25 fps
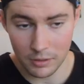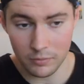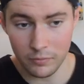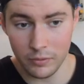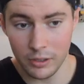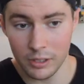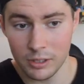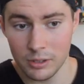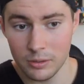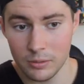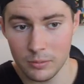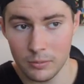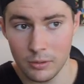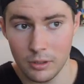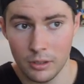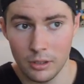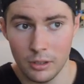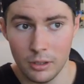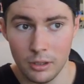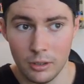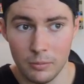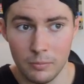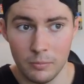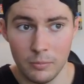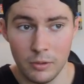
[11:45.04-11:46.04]

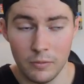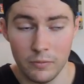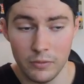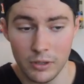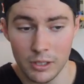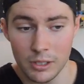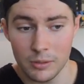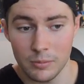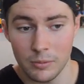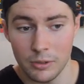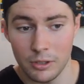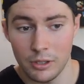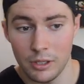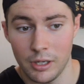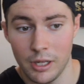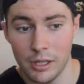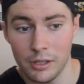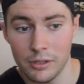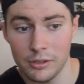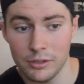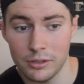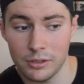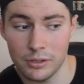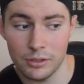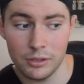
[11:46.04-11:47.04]
investment
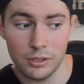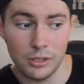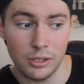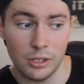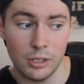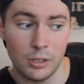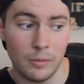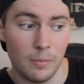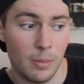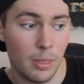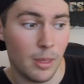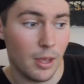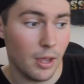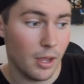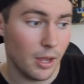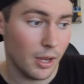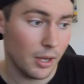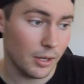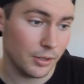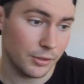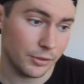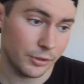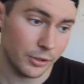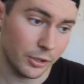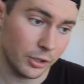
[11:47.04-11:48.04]
analysis here.
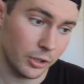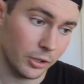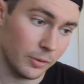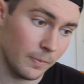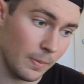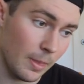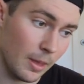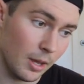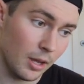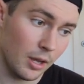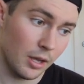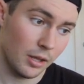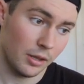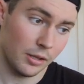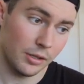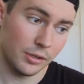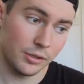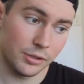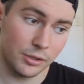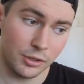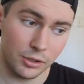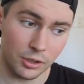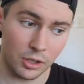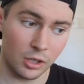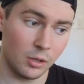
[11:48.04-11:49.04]
So
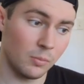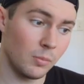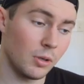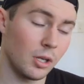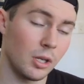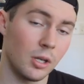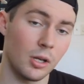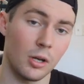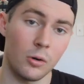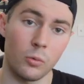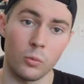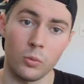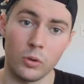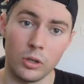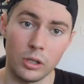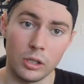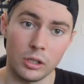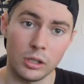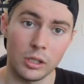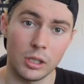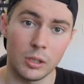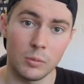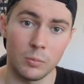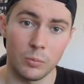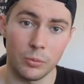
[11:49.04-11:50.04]
this is just going to be a
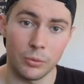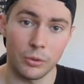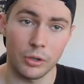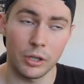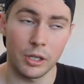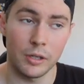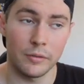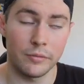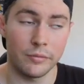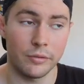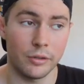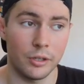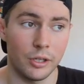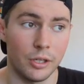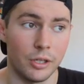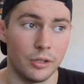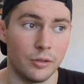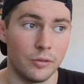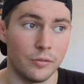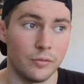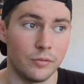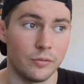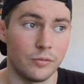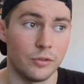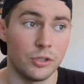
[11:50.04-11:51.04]
really brief kind
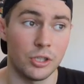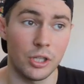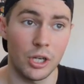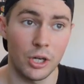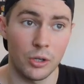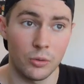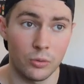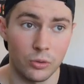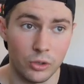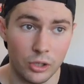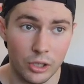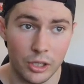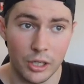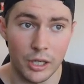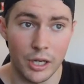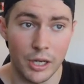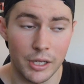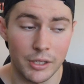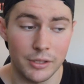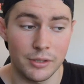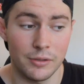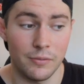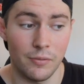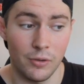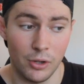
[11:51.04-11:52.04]
of
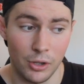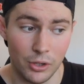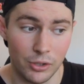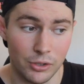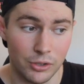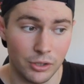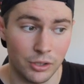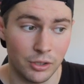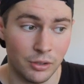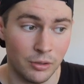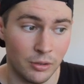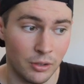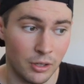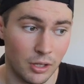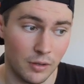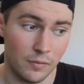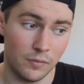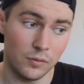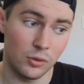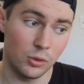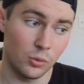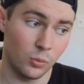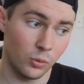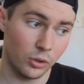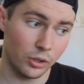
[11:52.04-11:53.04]
generalized version.
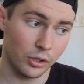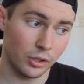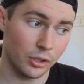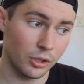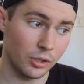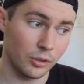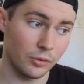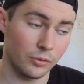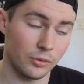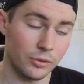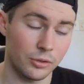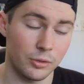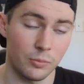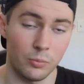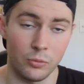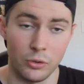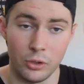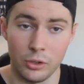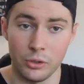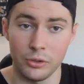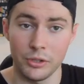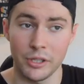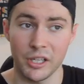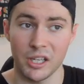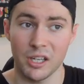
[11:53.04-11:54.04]
If you want some
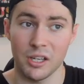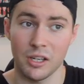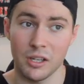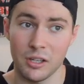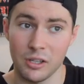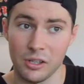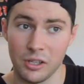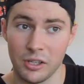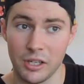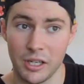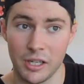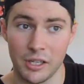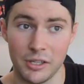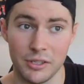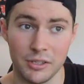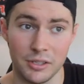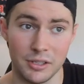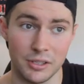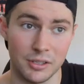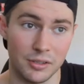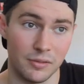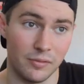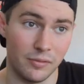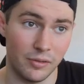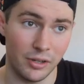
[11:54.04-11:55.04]
real technical
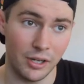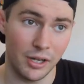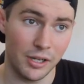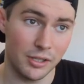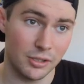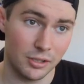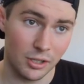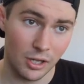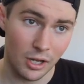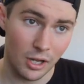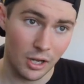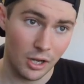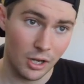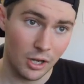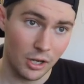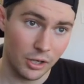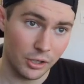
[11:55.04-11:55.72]
analysis advice,